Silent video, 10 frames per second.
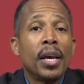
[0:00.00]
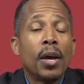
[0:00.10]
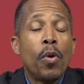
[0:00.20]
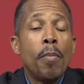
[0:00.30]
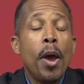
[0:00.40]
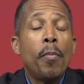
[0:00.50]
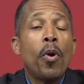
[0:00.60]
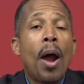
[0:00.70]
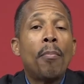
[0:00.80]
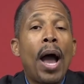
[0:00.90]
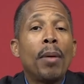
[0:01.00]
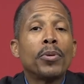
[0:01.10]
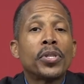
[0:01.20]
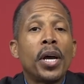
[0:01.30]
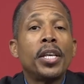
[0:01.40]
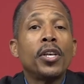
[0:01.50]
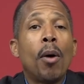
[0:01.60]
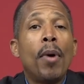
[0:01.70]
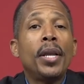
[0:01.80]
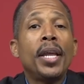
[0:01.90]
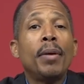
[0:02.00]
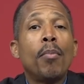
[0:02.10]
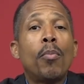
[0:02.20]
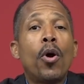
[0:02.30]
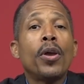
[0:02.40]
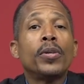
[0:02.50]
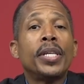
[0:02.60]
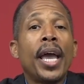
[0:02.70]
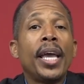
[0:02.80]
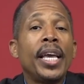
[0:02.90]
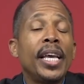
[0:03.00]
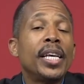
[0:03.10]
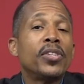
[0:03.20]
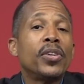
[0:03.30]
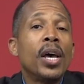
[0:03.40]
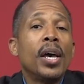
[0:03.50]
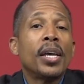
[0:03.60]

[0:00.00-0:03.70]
Remember, our Bible study on Monday, Memorial Day, is